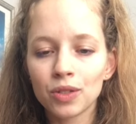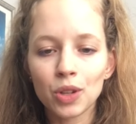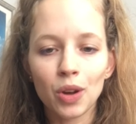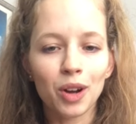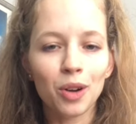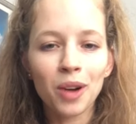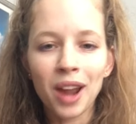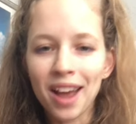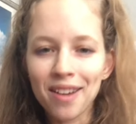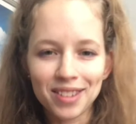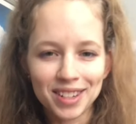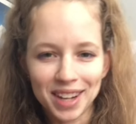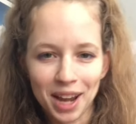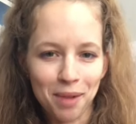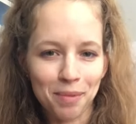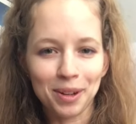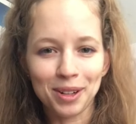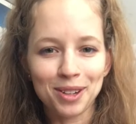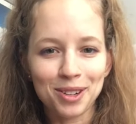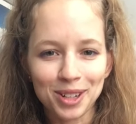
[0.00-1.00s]
I don't have a
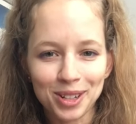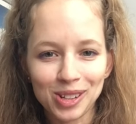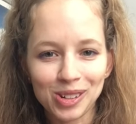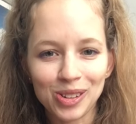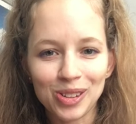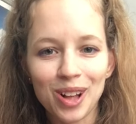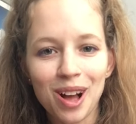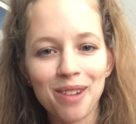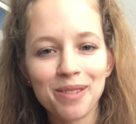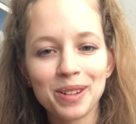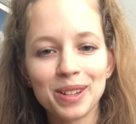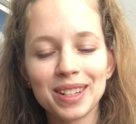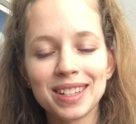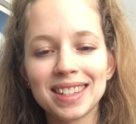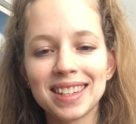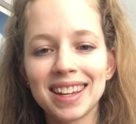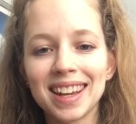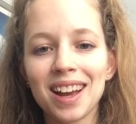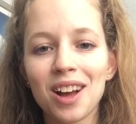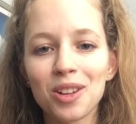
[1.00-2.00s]
diamond crystal,
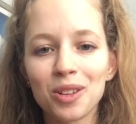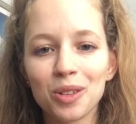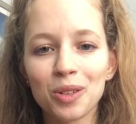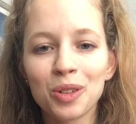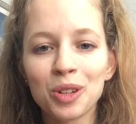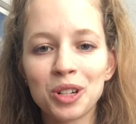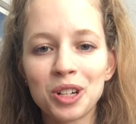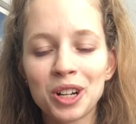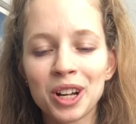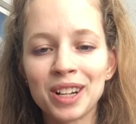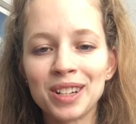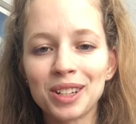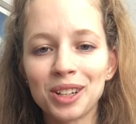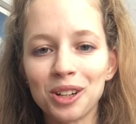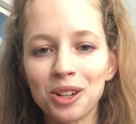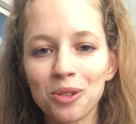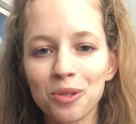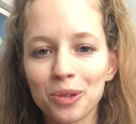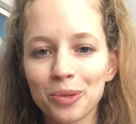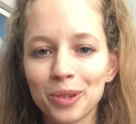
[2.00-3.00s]
obviously. I'll
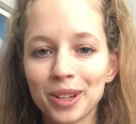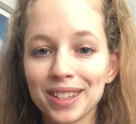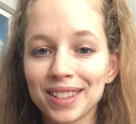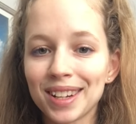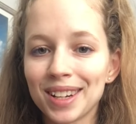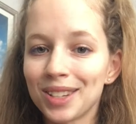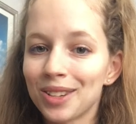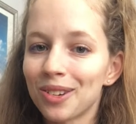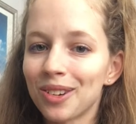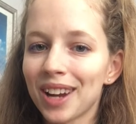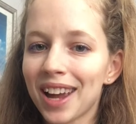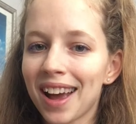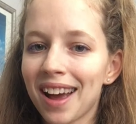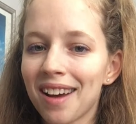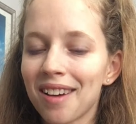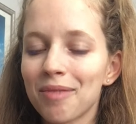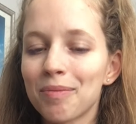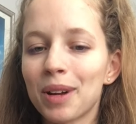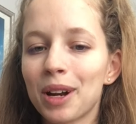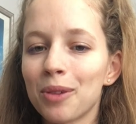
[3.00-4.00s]
continue with ones that I don't
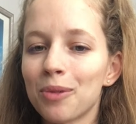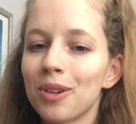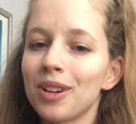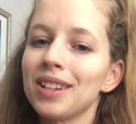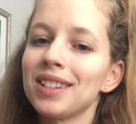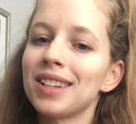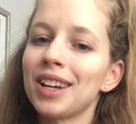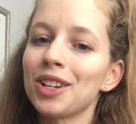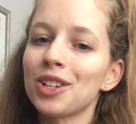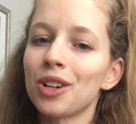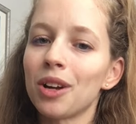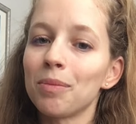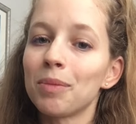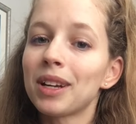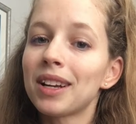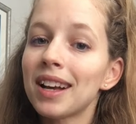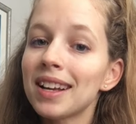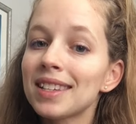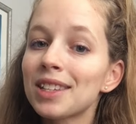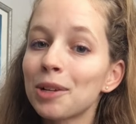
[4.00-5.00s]
have, but I want to touch on
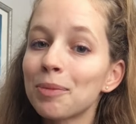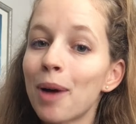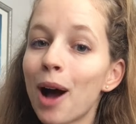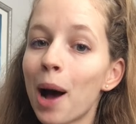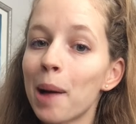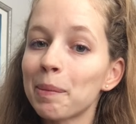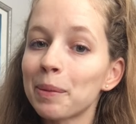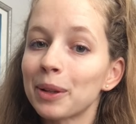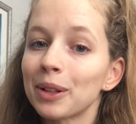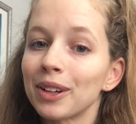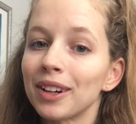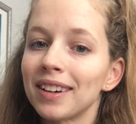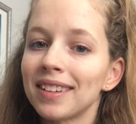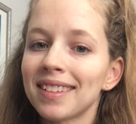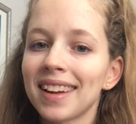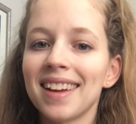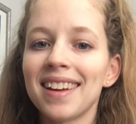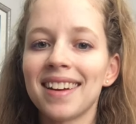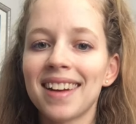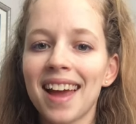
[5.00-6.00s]
because they're popular
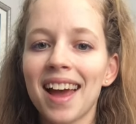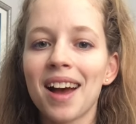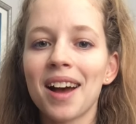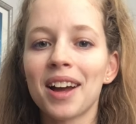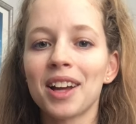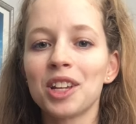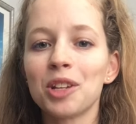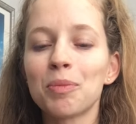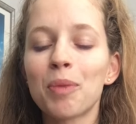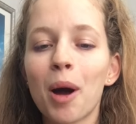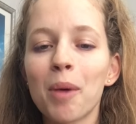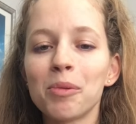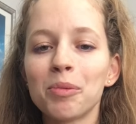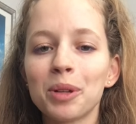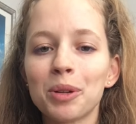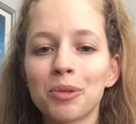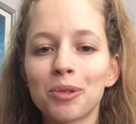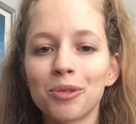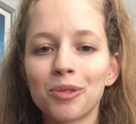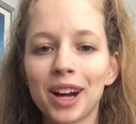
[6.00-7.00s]
and you probably
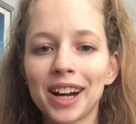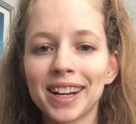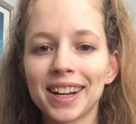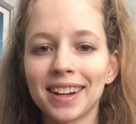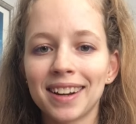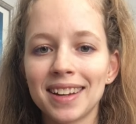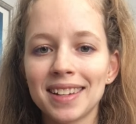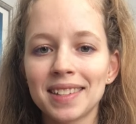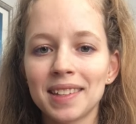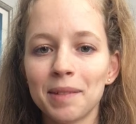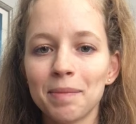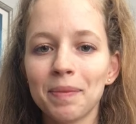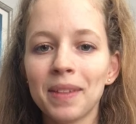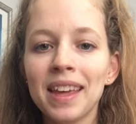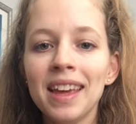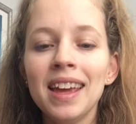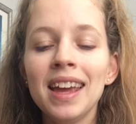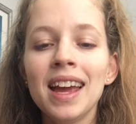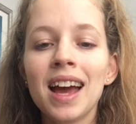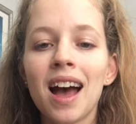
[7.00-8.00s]
will recognize them.
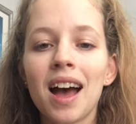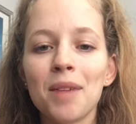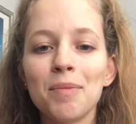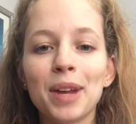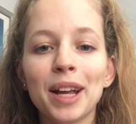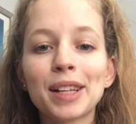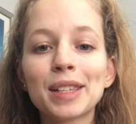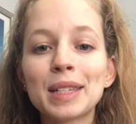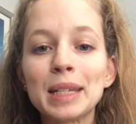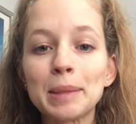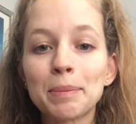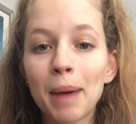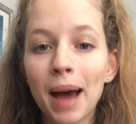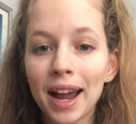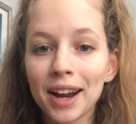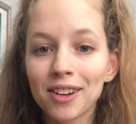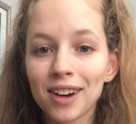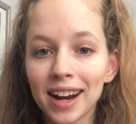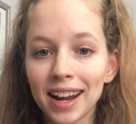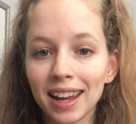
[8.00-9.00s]
Next is
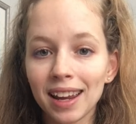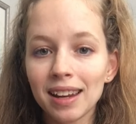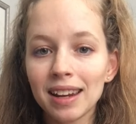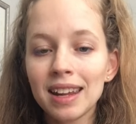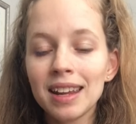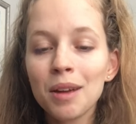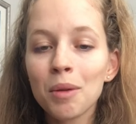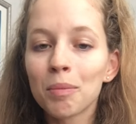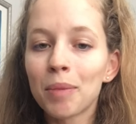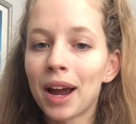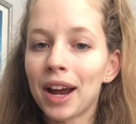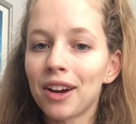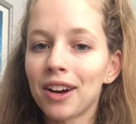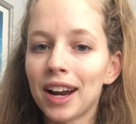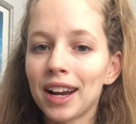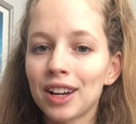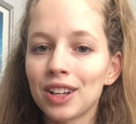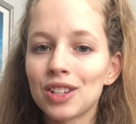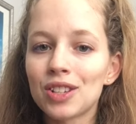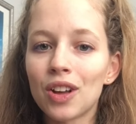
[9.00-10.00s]
pyrite.
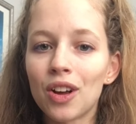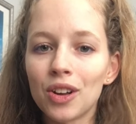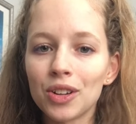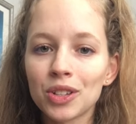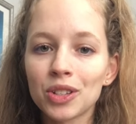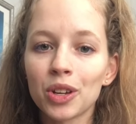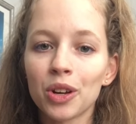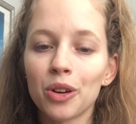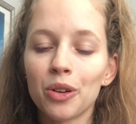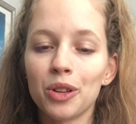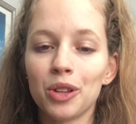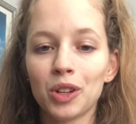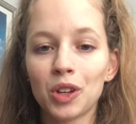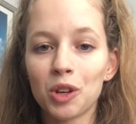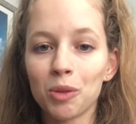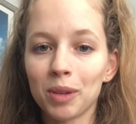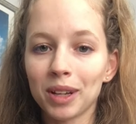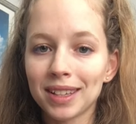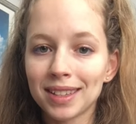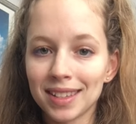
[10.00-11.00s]
Pyrite is also in the
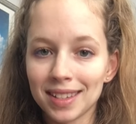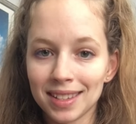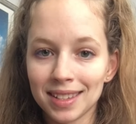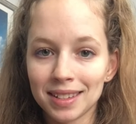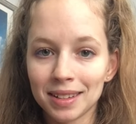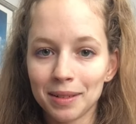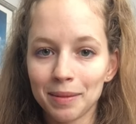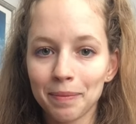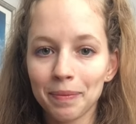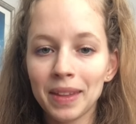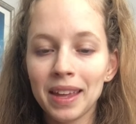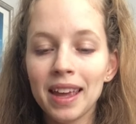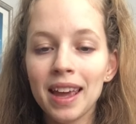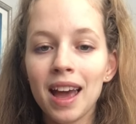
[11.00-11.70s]
cubic system.